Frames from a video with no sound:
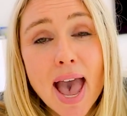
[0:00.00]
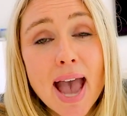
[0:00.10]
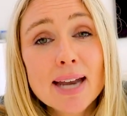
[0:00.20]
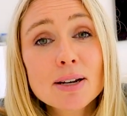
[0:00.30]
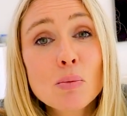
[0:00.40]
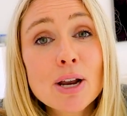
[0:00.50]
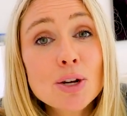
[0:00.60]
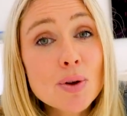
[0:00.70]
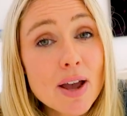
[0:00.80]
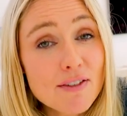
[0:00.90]
And when
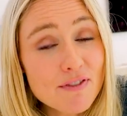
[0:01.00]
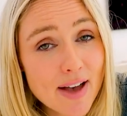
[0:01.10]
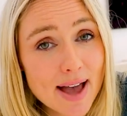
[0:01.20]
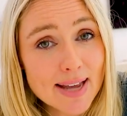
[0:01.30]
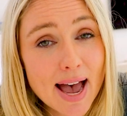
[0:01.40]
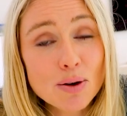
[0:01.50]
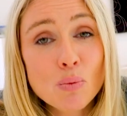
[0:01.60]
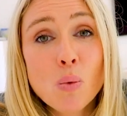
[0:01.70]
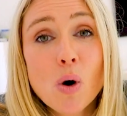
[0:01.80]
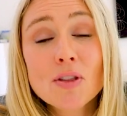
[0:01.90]
you have found
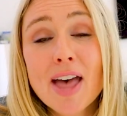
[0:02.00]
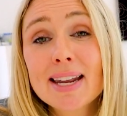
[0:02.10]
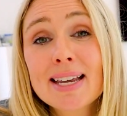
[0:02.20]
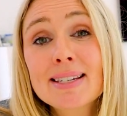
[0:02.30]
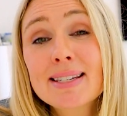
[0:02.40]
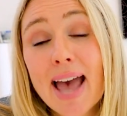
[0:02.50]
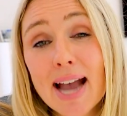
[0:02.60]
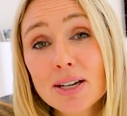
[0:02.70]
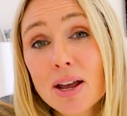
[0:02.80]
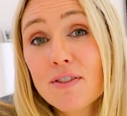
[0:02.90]
out what that
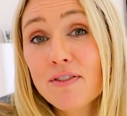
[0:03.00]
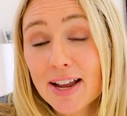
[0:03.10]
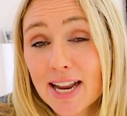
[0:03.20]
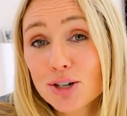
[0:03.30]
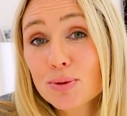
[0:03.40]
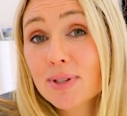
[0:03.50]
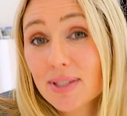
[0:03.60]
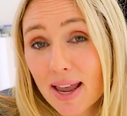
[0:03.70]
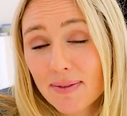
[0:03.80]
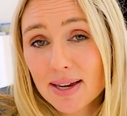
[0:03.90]
exact financial
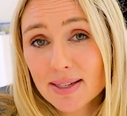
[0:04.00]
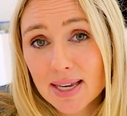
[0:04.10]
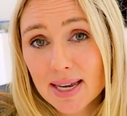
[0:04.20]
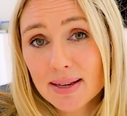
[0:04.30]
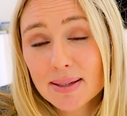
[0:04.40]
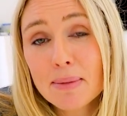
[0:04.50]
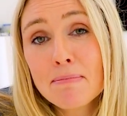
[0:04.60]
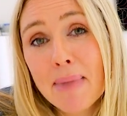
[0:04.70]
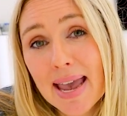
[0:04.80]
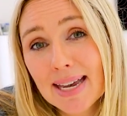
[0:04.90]
savings is,
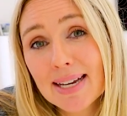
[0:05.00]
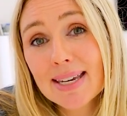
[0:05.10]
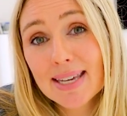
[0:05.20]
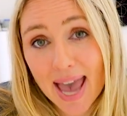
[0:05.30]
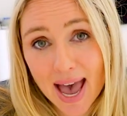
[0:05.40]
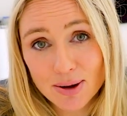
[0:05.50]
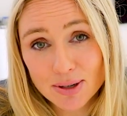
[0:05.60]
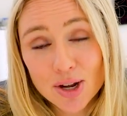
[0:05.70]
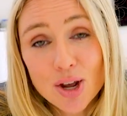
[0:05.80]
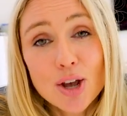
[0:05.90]
make it
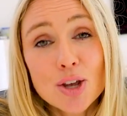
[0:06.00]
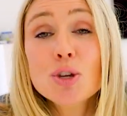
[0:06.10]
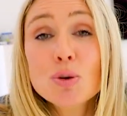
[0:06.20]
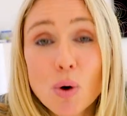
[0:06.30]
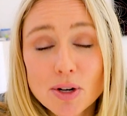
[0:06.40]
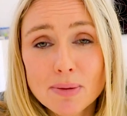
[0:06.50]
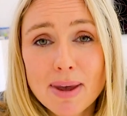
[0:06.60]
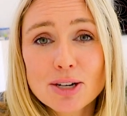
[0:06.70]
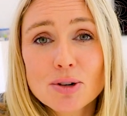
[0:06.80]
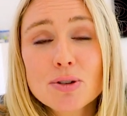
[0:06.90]
count. You want to
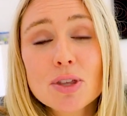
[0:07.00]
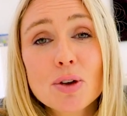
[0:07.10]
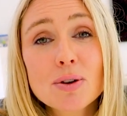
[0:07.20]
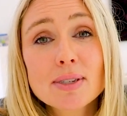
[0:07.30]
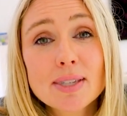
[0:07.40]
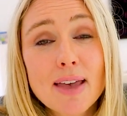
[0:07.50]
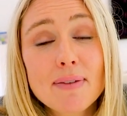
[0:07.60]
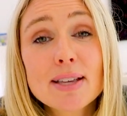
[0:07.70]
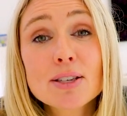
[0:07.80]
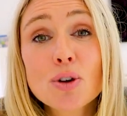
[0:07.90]
make sure that those
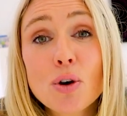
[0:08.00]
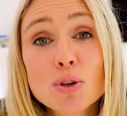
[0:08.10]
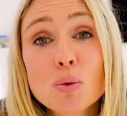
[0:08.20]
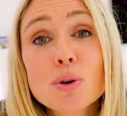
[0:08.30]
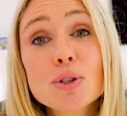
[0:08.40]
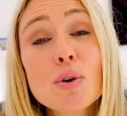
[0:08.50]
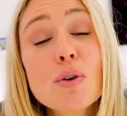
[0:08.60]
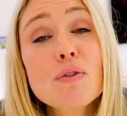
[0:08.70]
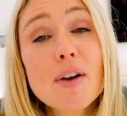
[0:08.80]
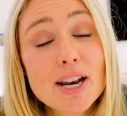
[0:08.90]
savings go towards
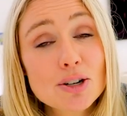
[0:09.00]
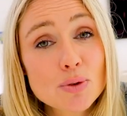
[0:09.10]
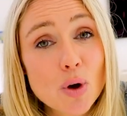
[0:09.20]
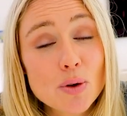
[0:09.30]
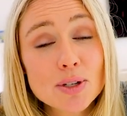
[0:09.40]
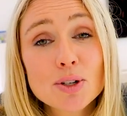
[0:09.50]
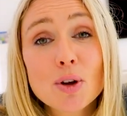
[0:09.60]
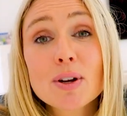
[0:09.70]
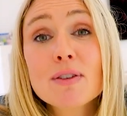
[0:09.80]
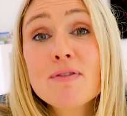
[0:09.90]
your financial goals and
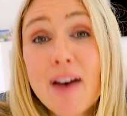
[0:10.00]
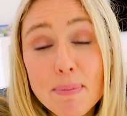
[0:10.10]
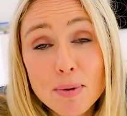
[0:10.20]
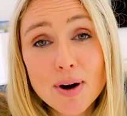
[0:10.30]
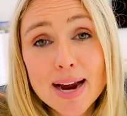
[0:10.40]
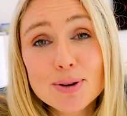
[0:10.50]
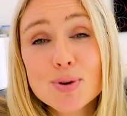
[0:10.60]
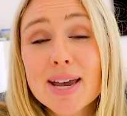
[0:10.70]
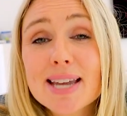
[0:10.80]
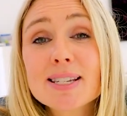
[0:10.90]
don't evaporate
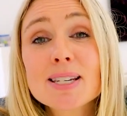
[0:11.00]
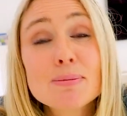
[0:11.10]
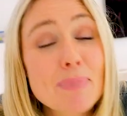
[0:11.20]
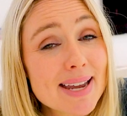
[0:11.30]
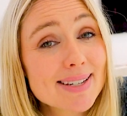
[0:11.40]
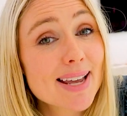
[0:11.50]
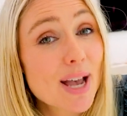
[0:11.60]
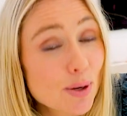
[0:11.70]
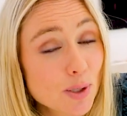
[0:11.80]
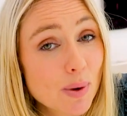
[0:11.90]
or get spent
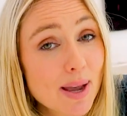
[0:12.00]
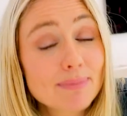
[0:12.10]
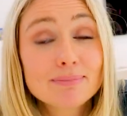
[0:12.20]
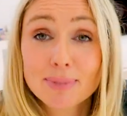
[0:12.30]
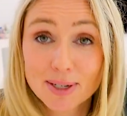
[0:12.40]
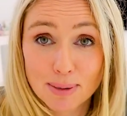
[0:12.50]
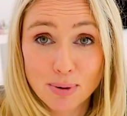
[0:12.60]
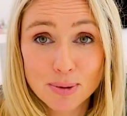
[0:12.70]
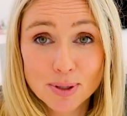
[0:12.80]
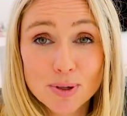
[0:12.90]
elsewhere. Because I
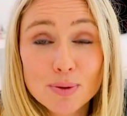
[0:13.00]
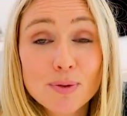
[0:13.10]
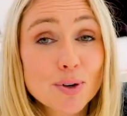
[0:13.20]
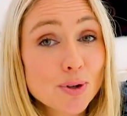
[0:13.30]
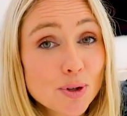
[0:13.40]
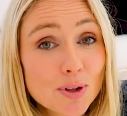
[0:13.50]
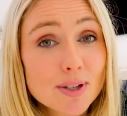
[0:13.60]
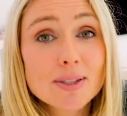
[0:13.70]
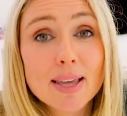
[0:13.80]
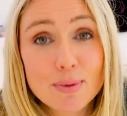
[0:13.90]
promise you, if you don't do
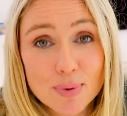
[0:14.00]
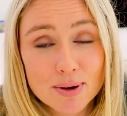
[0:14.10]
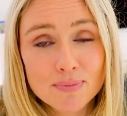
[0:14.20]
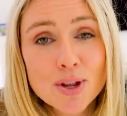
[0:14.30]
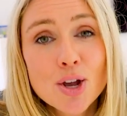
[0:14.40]
this, they will.